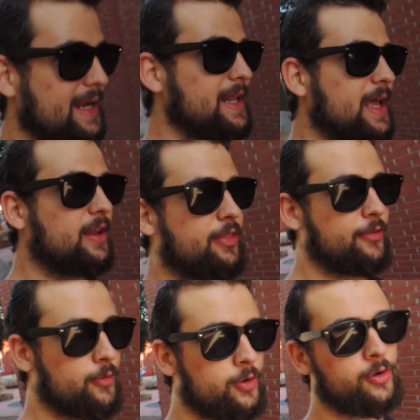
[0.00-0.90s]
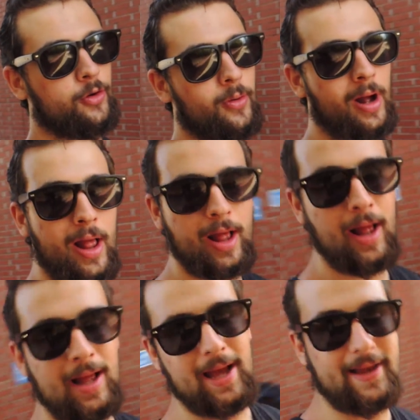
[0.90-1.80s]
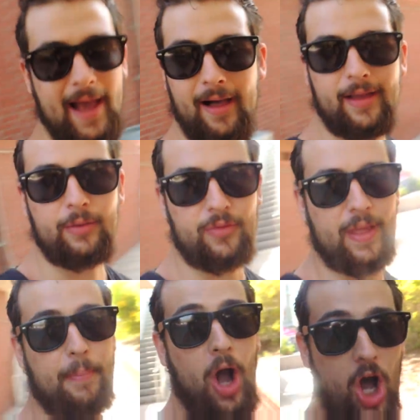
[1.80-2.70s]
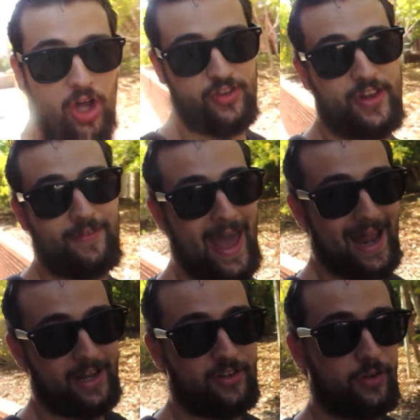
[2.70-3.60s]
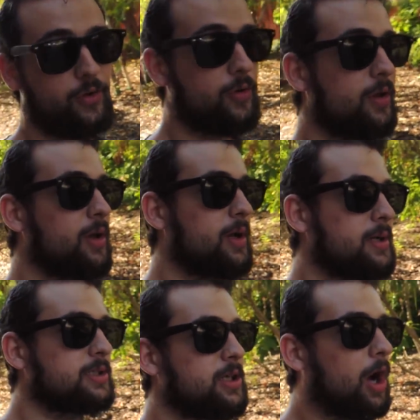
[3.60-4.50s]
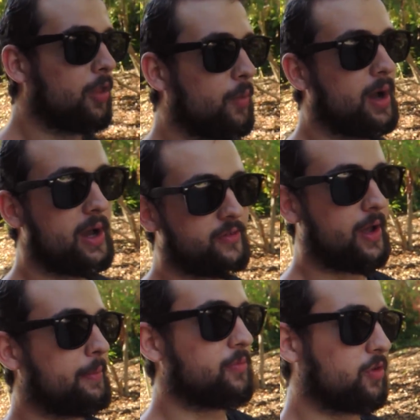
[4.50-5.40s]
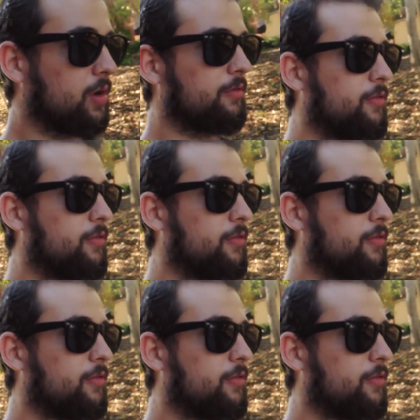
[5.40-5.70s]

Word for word: need to get through Italian with a positive attitude. Otherwise, I'm just gonna